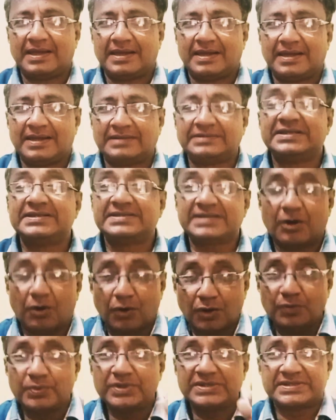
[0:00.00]
And these are
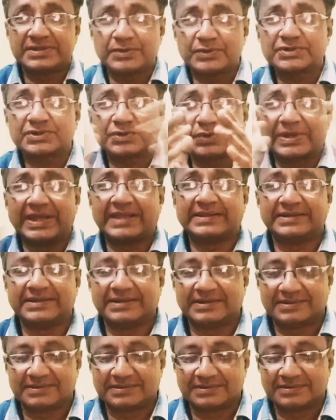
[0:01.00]
always used together.
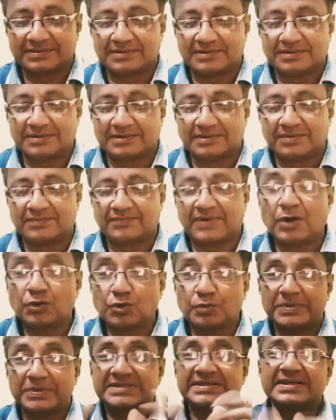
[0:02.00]

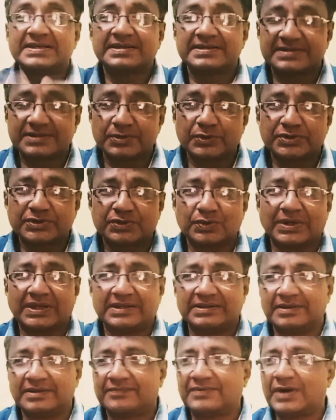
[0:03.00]
Found missing is used
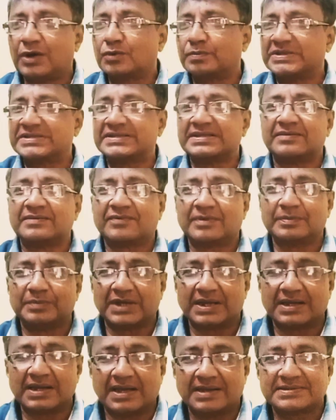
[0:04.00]
together. Found missing from the
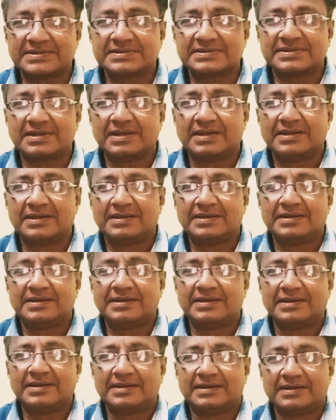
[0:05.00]
class.
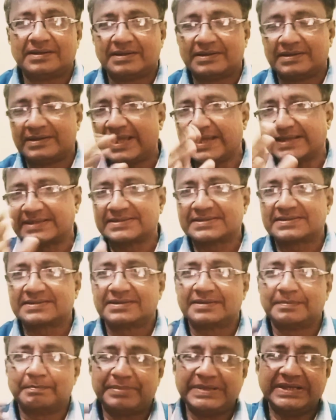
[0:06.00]
Next,
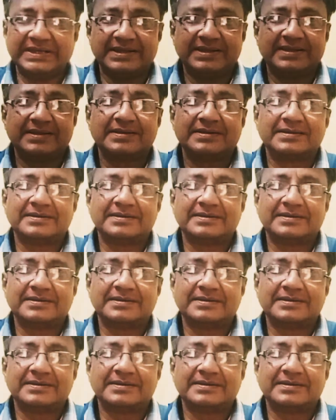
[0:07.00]
B.